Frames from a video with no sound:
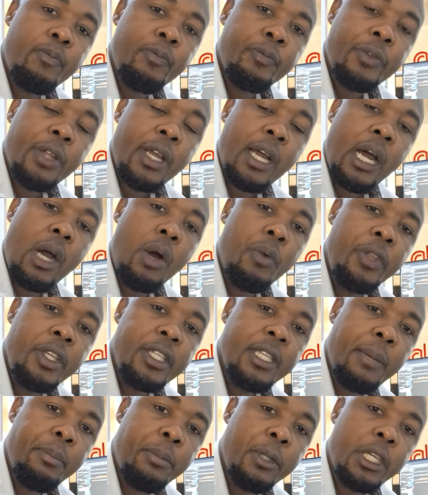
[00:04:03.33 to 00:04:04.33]
how this
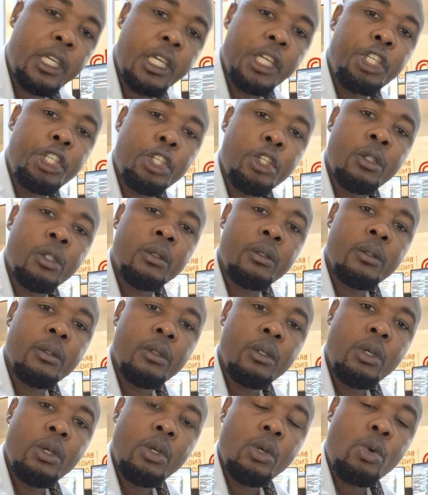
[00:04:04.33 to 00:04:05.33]
application
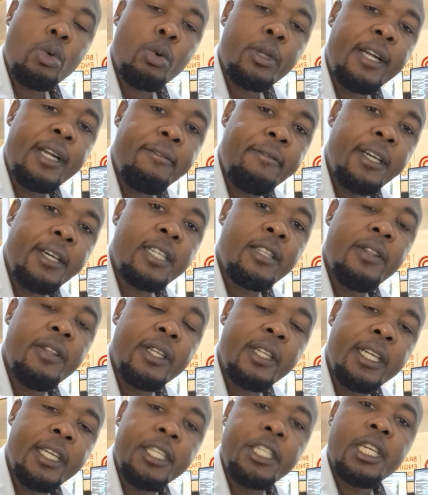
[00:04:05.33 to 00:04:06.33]
could affect the
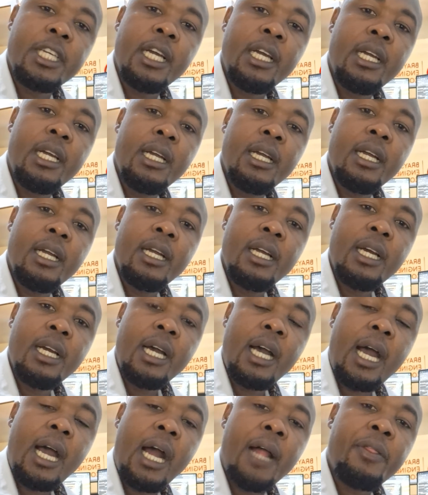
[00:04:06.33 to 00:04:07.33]
nature
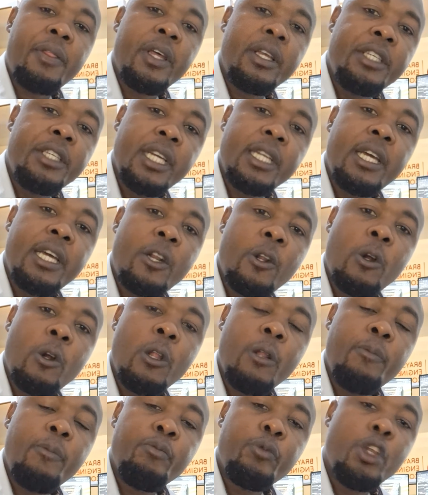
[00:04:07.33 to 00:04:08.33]
and the
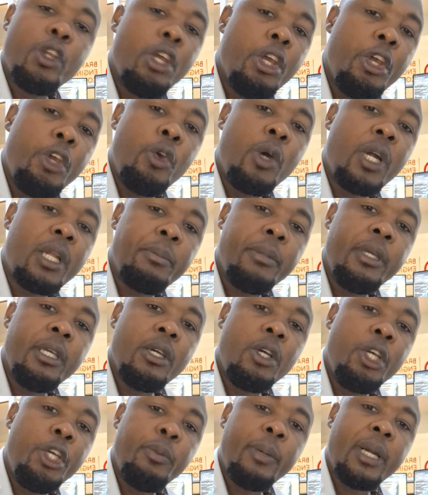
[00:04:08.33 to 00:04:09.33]
general human
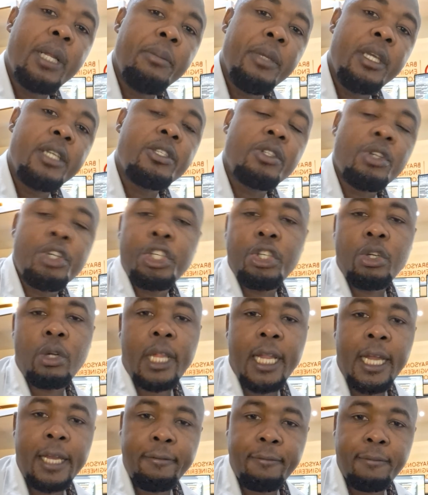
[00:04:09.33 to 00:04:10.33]
being social
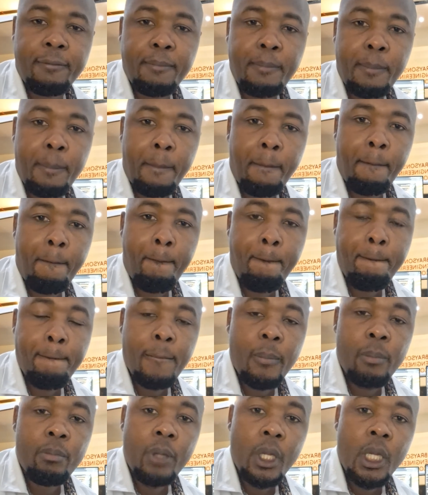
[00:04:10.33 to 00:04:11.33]
life.
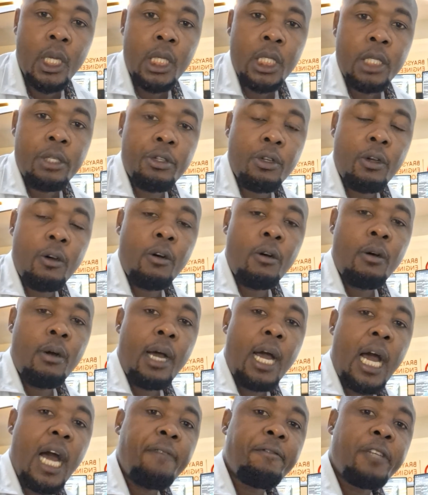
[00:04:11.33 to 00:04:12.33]
So
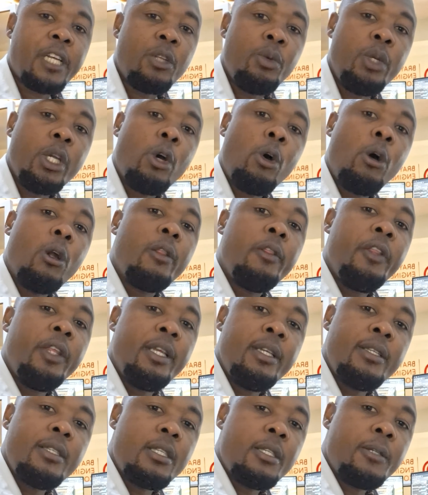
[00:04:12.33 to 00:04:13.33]
after doing all
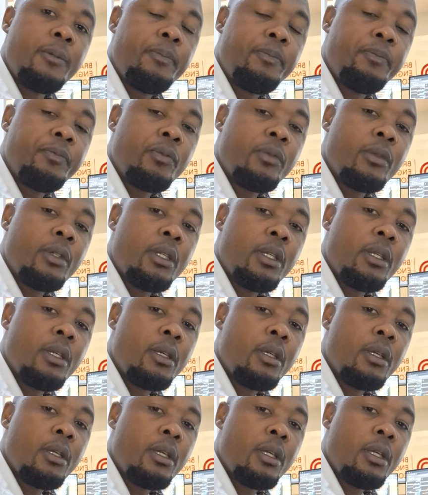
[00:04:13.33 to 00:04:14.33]
this,
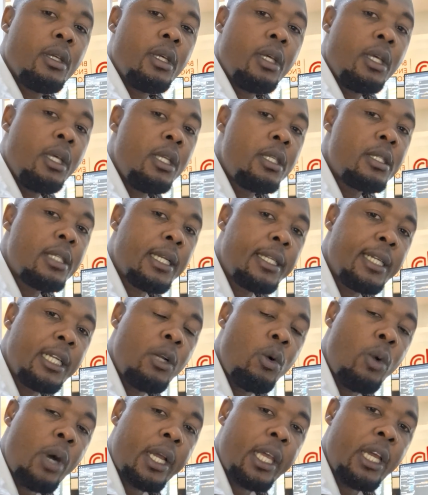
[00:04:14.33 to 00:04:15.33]
he started
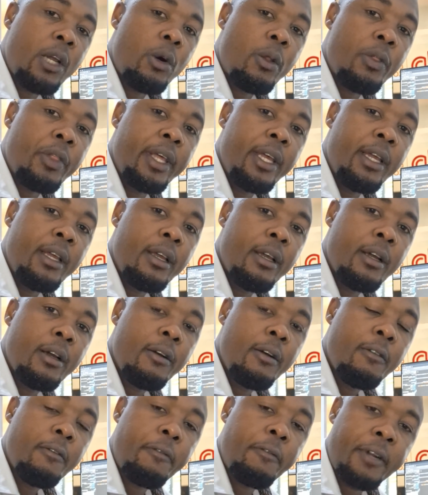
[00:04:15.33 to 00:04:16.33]
working on the
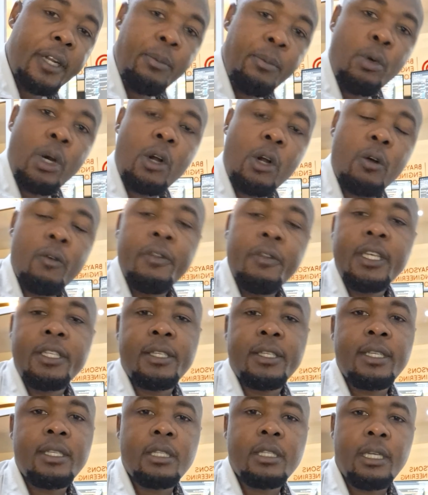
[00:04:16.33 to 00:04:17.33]
framework of the
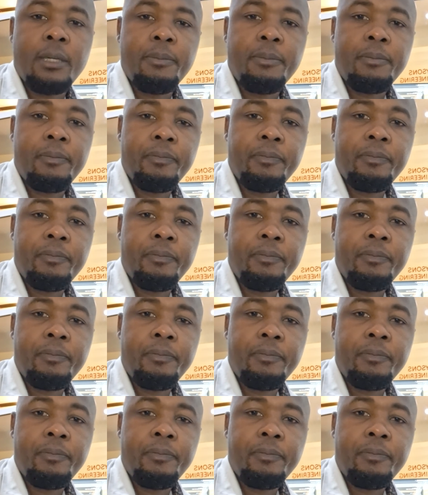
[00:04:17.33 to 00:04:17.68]
system.